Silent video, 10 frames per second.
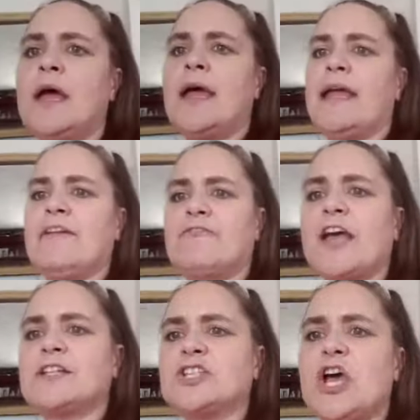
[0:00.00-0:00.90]
If
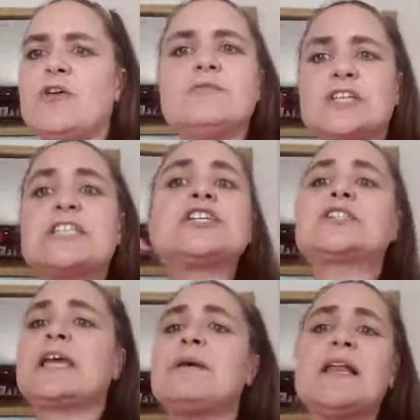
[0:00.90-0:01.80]
they do, just
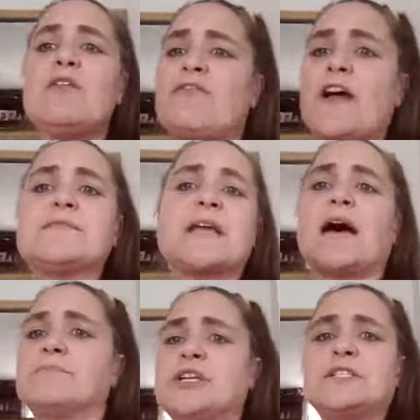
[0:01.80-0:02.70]
just give me a little thumbs
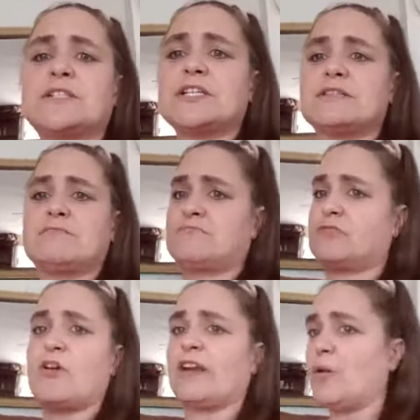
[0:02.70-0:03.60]
up. Just just
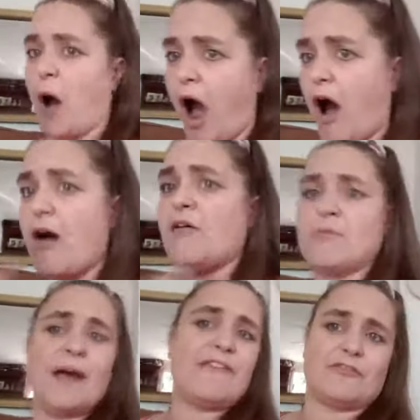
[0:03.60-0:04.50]
do a little heart or
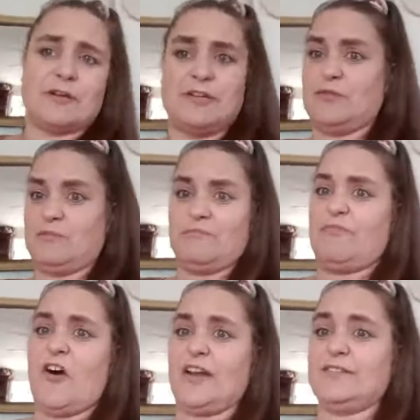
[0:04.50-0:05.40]
whatever you can
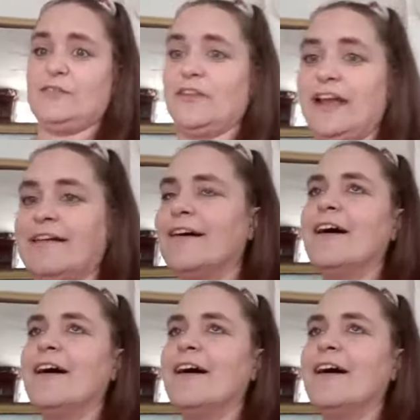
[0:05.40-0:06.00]
find on there.